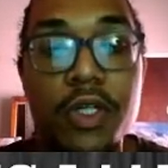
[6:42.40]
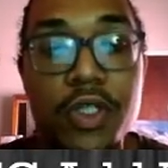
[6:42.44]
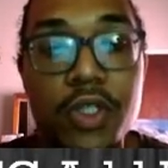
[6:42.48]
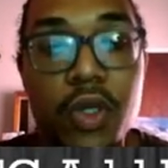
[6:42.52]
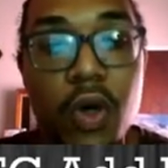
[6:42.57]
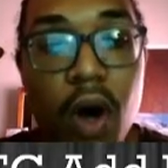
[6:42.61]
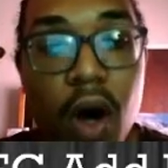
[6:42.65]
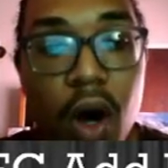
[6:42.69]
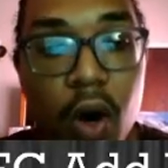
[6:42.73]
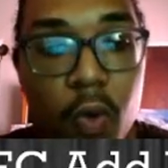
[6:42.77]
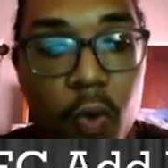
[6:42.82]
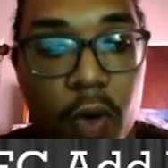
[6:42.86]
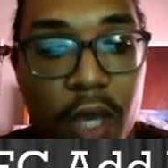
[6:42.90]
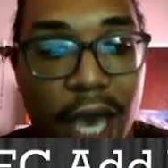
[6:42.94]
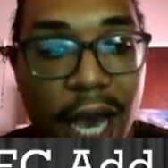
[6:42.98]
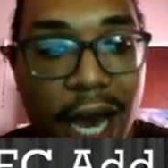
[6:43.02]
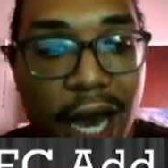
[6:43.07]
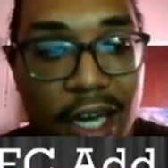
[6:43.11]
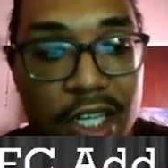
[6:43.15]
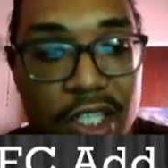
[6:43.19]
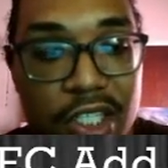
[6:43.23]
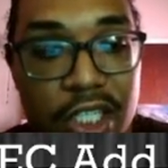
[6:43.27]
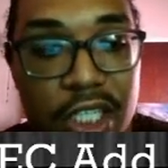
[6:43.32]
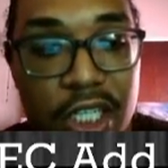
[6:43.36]
So how are we
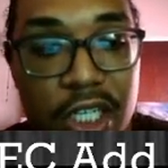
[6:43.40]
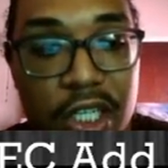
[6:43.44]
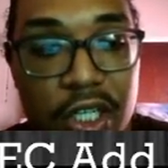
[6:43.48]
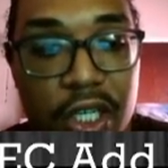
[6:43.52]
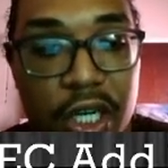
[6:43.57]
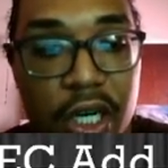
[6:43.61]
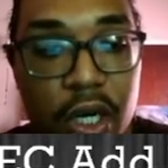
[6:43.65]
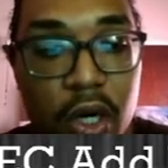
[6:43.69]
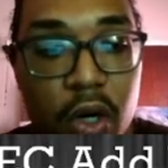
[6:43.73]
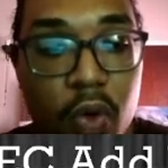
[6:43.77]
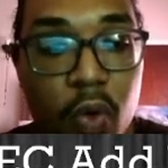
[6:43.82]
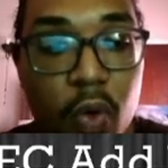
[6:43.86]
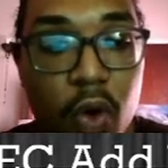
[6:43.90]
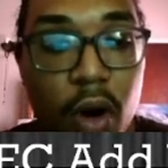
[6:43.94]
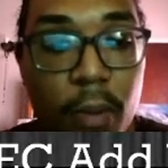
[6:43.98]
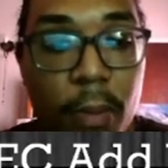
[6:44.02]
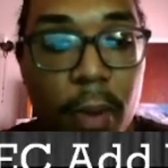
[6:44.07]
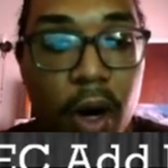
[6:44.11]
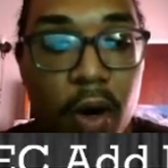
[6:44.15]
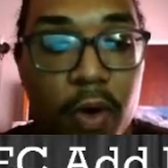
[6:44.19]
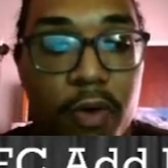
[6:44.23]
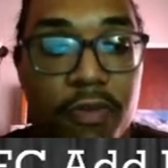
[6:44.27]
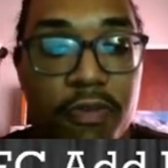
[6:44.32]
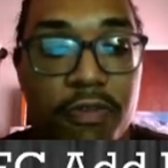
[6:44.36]
actually gonna go
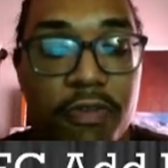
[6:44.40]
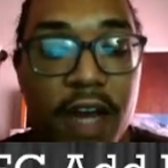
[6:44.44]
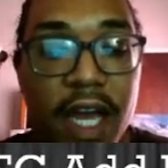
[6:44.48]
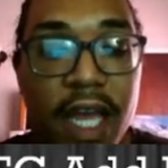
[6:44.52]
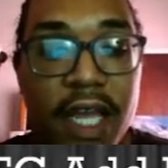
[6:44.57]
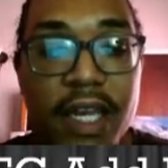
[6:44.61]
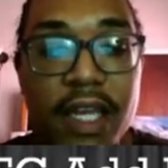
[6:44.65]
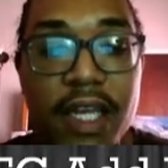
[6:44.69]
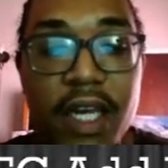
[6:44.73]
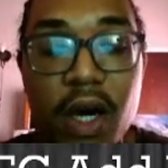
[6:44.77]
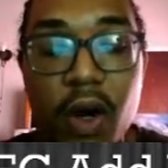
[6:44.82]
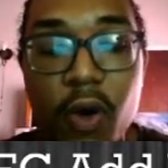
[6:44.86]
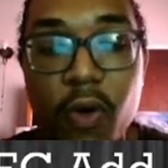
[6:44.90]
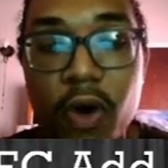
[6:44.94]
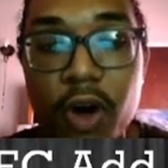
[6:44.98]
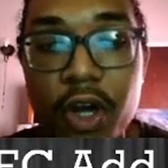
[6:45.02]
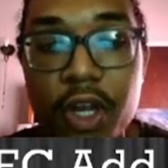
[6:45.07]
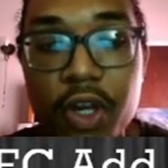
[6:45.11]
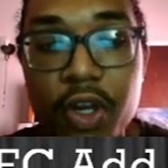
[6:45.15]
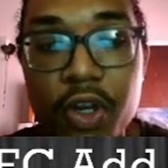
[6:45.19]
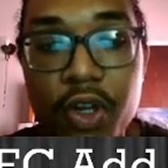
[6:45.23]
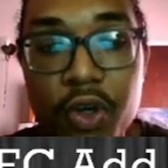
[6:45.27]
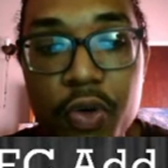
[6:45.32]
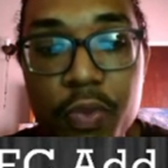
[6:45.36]
about finding
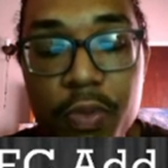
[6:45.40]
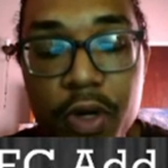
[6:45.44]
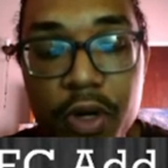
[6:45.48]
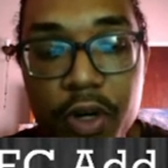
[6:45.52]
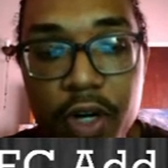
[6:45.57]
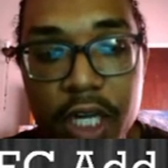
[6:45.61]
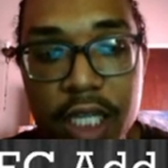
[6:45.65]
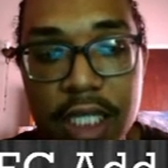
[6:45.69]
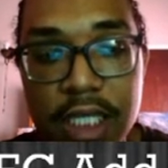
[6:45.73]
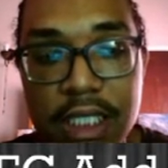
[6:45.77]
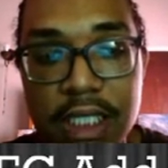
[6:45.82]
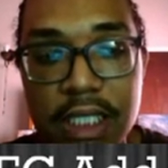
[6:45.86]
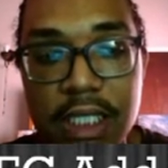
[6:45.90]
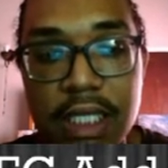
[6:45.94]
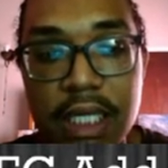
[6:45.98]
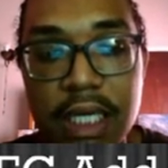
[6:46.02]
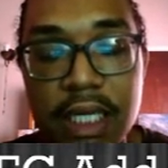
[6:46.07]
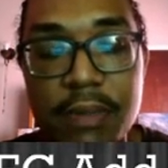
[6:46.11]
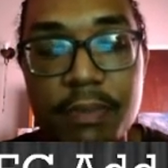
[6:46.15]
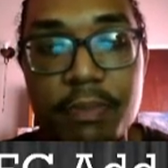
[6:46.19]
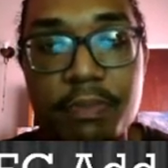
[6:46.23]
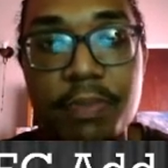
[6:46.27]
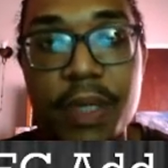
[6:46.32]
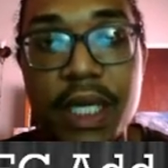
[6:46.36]
our numerator,
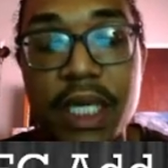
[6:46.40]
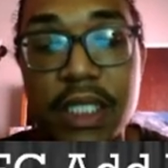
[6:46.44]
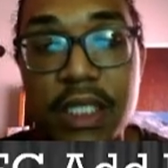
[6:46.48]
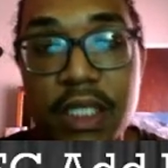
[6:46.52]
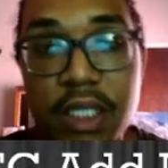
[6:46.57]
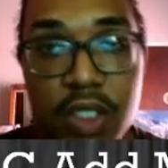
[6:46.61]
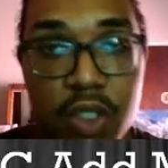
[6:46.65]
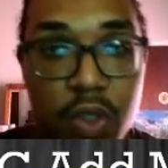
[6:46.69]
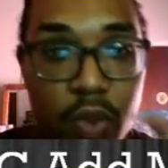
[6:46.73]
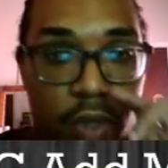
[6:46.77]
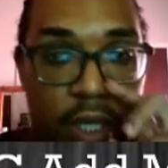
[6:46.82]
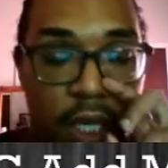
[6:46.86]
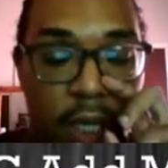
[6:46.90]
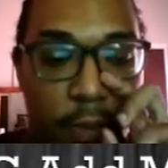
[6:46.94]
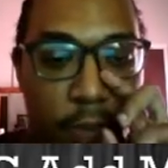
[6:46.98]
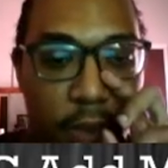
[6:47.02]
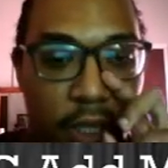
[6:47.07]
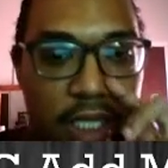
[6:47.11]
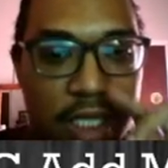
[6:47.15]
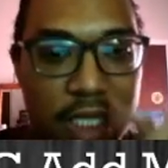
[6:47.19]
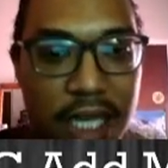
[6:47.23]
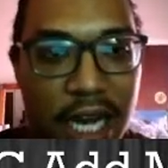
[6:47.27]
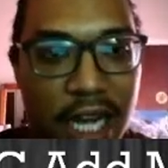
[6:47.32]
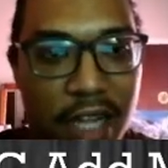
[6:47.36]
beta squared
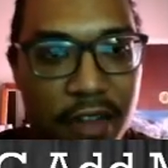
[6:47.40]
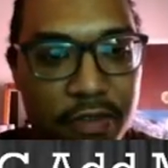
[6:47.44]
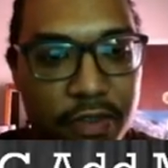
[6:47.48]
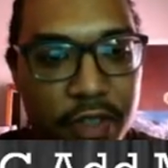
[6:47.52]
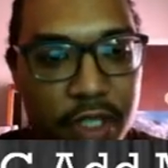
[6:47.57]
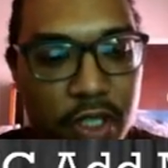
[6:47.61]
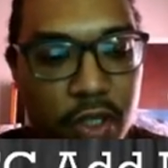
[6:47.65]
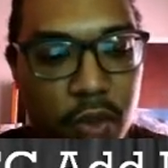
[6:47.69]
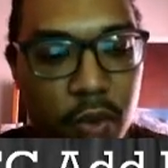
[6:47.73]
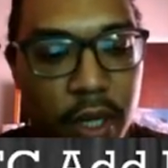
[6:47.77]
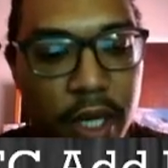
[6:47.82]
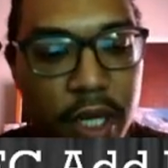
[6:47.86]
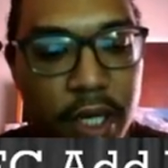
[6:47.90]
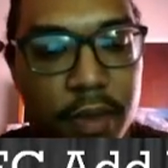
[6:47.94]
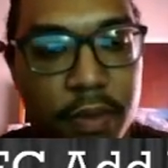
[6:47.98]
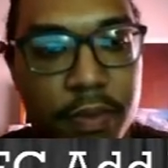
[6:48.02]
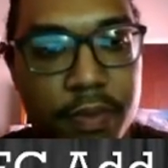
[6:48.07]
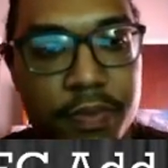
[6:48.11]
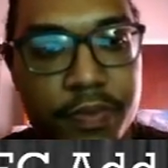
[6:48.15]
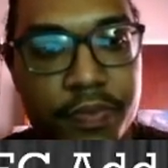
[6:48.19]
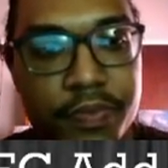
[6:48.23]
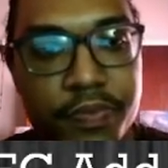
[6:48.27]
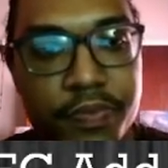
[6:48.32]
plus alpha squared,